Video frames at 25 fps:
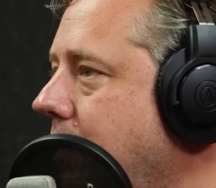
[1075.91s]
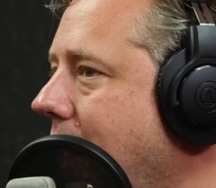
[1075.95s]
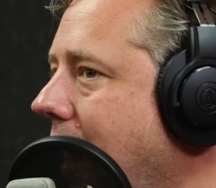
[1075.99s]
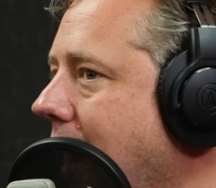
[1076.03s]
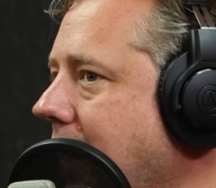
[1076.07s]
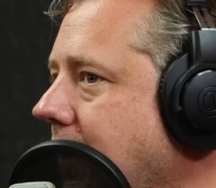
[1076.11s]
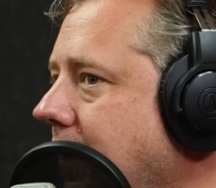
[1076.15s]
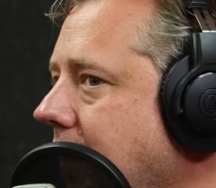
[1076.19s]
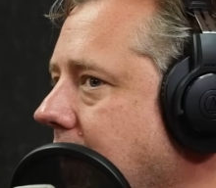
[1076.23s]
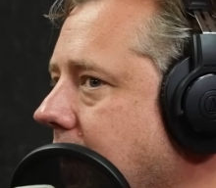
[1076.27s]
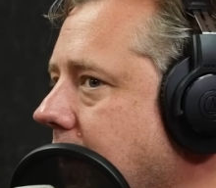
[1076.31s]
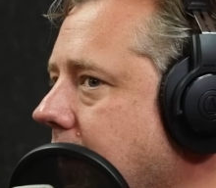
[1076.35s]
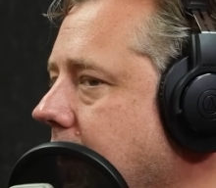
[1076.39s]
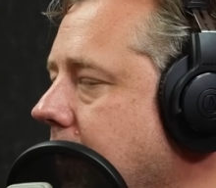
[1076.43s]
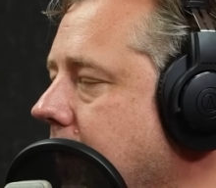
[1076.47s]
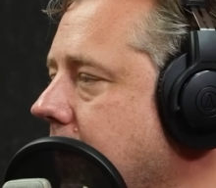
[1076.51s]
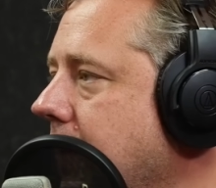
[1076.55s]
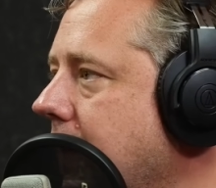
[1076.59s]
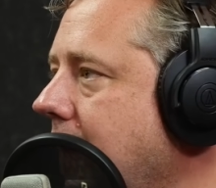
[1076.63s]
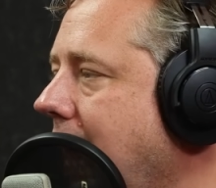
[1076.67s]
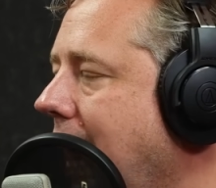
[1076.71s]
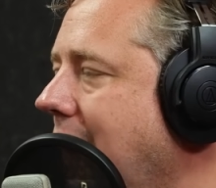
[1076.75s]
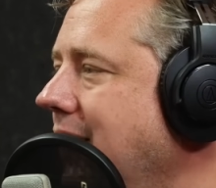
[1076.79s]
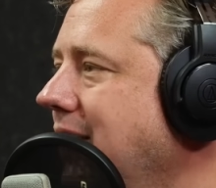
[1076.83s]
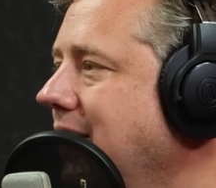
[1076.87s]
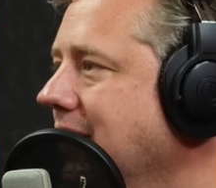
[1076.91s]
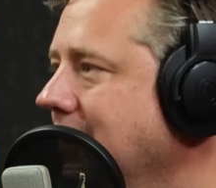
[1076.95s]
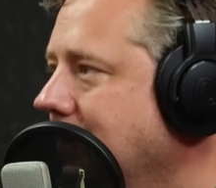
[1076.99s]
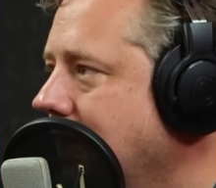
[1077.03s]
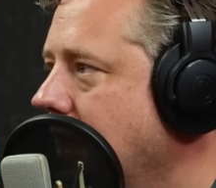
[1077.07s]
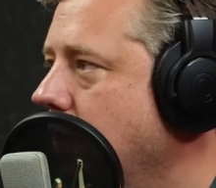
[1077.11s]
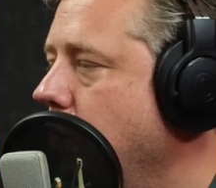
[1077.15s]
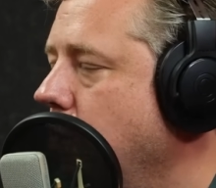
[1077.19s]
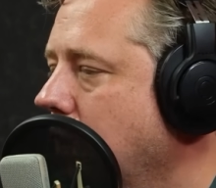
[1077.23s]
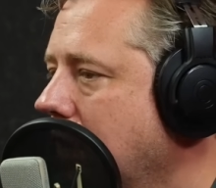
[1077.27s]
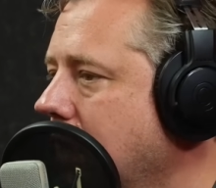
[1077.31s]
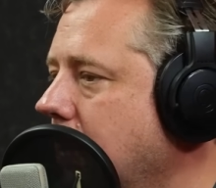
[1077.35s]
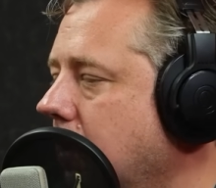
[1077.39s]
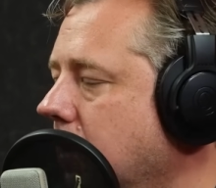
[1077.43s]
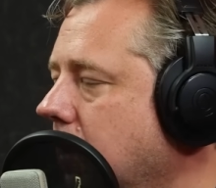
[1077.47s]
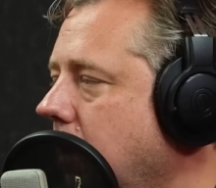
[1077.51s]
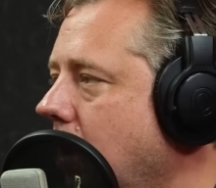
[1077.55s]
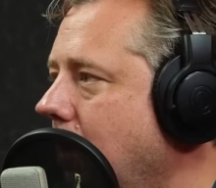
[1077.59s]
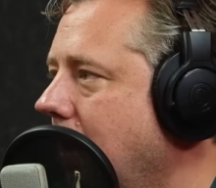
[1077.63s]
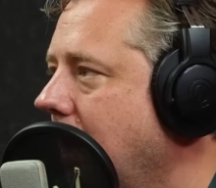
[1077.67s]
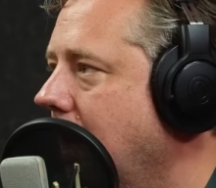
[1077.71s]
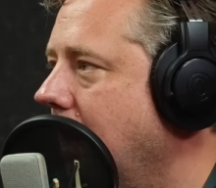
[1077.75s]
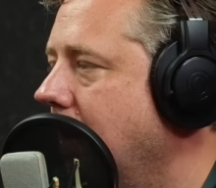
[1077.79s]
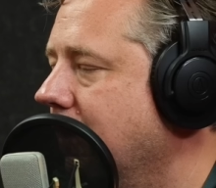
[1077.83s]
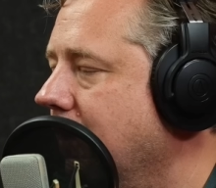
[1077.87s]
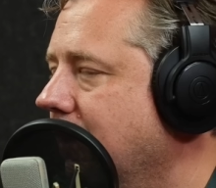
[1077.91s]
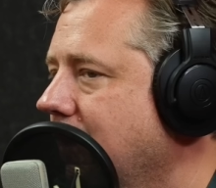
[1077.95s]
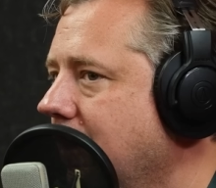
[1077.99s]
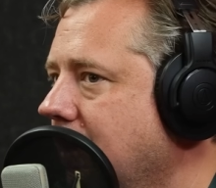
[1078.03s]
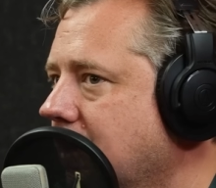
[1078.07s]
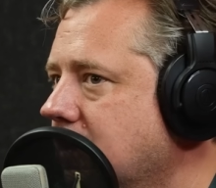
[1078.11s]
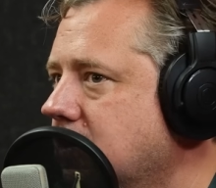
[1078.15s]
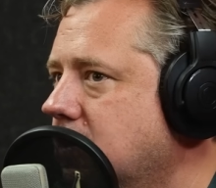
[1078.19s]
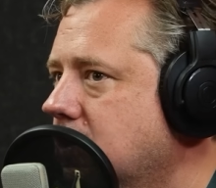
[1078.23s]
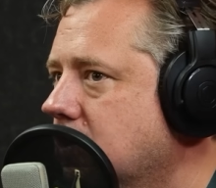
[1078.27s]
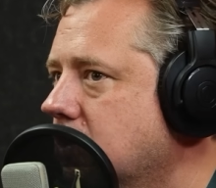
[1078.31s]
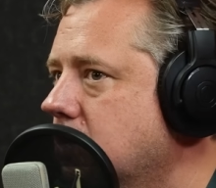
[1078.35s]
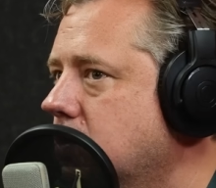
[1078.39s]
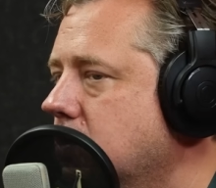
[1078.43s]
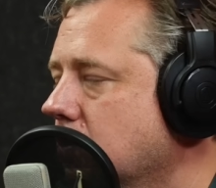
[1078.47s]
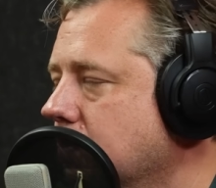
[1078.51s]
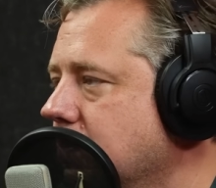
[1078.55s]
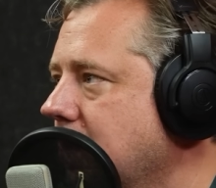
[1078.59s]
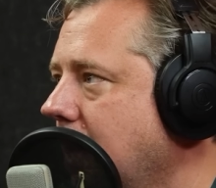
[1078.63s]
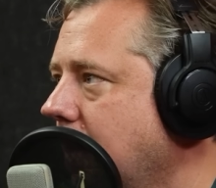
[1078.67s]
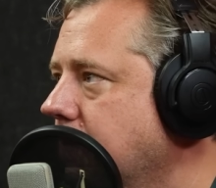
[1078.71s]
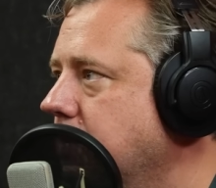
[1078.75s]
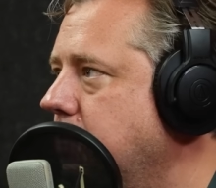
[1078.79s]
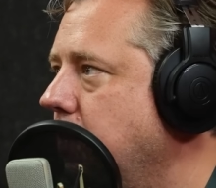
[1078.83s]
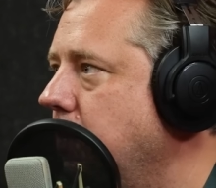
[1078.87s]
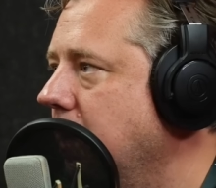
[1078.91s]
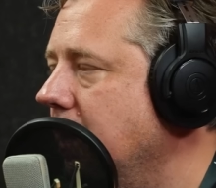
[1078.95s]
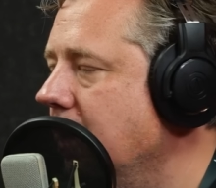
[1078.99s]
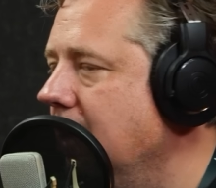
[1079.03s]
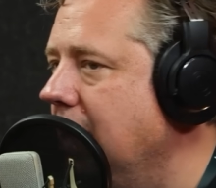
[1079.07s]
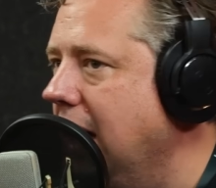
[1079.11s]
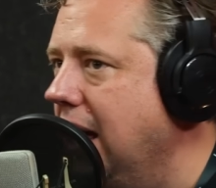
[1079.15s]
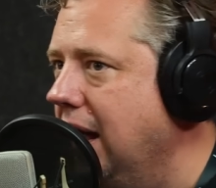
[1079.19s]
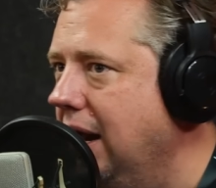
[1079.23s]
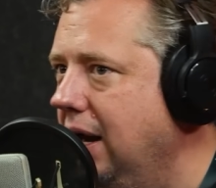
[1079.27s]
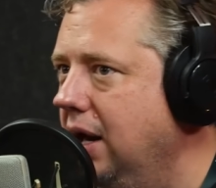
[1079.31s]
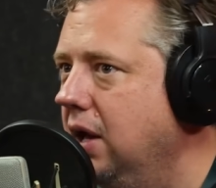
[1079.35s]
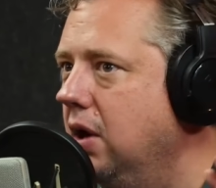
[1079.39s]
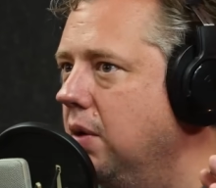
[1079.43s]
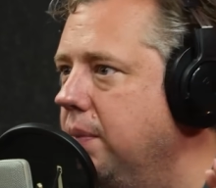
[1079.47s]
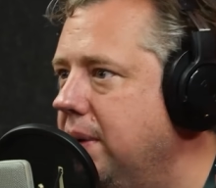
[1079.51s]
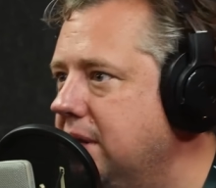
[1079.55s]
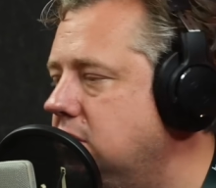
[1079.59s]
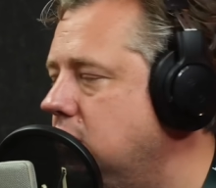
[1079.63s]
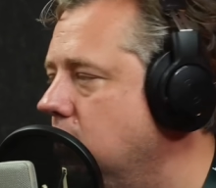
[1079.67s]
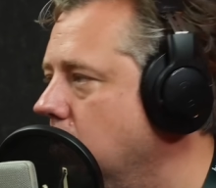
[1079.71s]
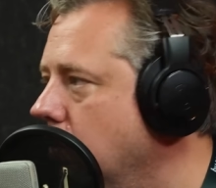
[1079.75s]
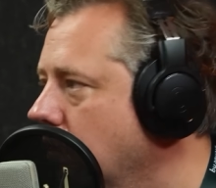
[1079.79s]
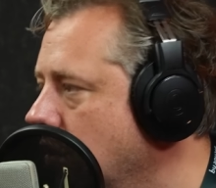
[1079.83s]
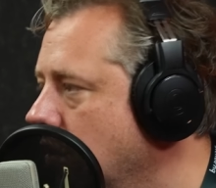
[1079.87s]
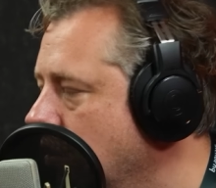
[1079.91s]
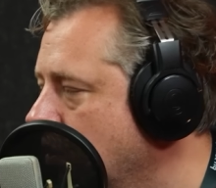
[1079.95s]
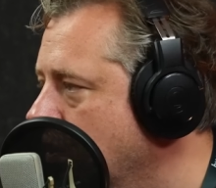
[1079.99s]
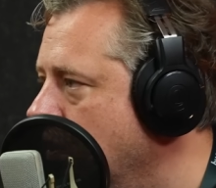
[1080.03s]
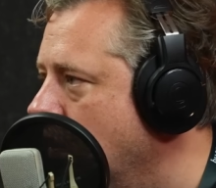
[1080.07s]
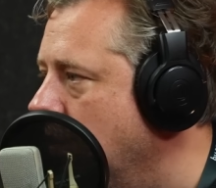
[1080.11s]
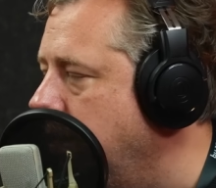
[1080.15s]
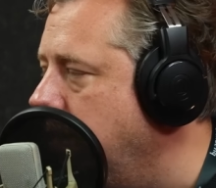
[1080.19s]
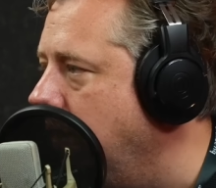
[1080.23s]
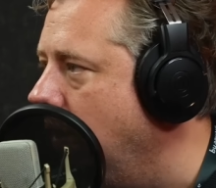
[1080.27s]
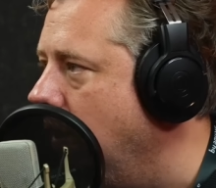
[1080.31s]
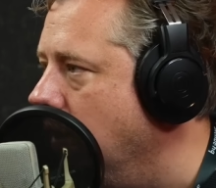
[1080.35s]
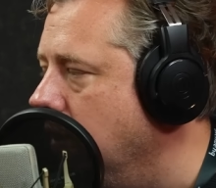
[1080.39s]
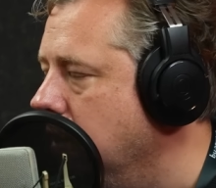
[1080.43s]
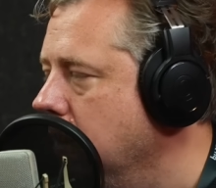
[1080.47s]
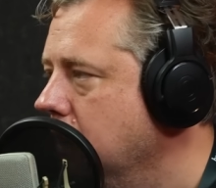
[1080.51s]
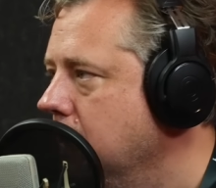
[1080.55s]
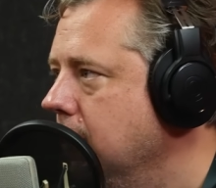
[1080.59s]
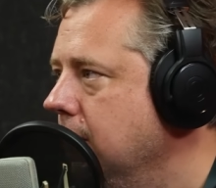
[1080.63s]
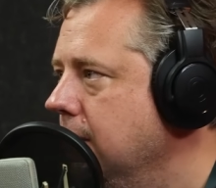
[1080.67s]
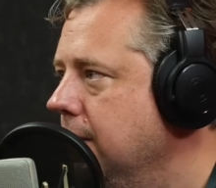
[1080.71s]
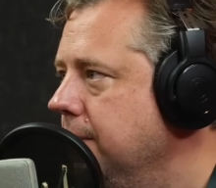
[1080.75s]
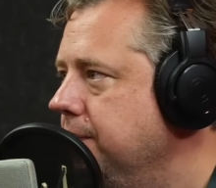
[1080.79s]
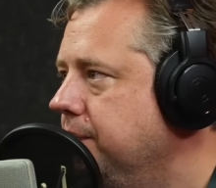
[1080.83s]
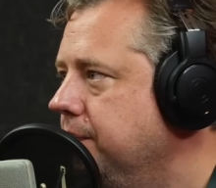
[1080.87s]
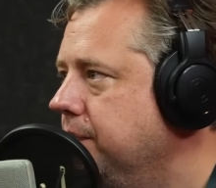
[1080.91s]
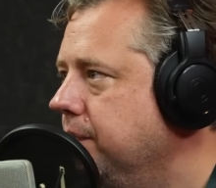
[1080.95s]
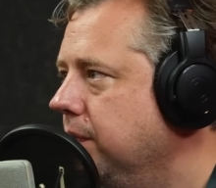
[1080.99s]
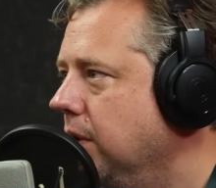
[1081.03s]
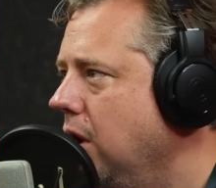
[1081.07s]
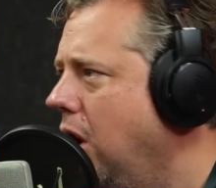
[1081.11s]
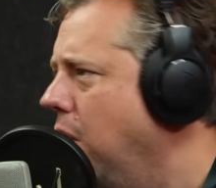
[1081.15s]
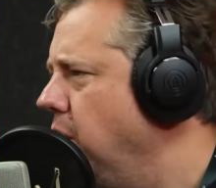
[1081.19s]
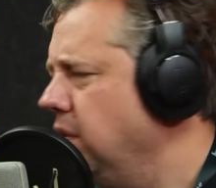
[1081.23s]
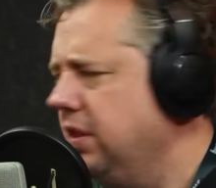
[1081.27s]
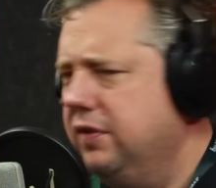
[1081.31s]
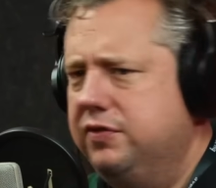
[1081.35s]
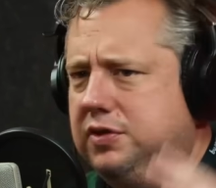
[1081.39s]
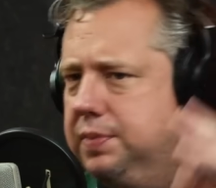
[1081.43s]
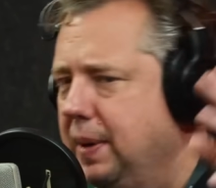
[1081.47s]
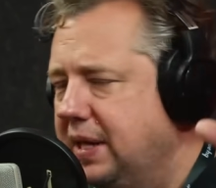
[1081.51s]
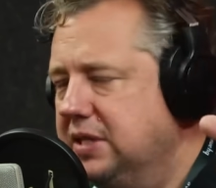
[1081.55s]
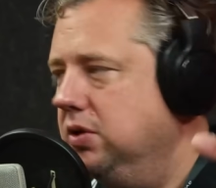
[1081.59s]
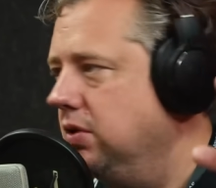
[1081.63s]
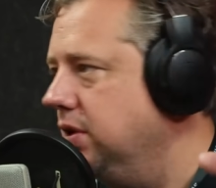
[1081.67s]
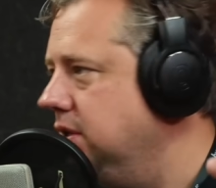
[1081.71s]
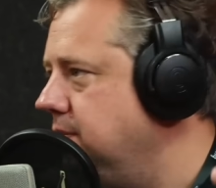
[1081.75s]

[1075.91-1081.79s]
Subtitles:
But I think they will do it, and I think sometimes we can get a little bit too hung up on, oh, well, they've spent